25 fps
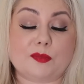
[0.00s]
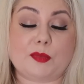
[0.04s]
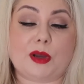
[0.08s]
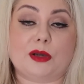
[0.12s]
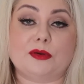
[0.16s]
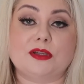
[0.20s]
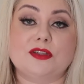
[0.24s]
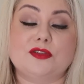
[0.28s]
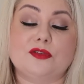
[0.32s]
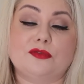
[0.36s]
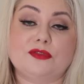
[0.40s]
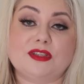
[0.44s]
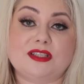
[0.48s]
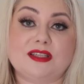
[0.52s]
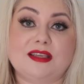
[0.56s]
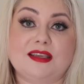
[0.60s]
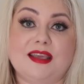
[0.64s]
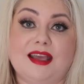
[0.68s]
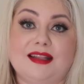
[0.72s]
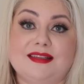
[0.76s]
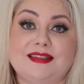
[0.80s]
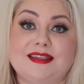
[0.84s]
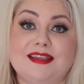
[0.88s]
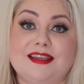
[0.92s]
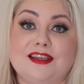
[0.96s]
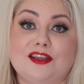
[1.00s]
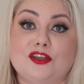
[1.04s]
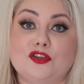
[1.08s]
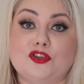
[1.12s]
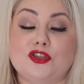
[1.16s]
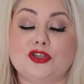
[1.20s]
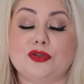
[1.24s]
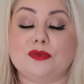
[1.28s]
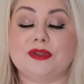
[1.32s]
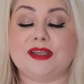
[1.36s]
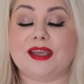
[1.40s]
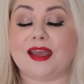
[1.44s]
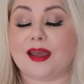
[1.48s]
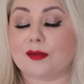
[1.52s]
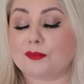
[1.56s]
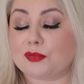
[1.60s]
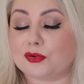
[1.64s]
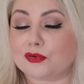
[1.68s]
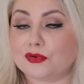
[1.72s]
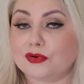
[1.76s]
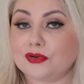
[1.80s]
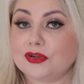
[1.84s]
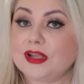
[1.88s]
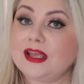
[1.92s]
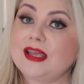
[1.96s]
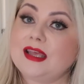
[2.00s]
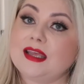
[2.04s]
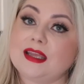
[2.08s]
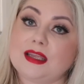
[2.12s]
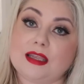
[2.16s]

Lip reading: about is obviously getting to the airport.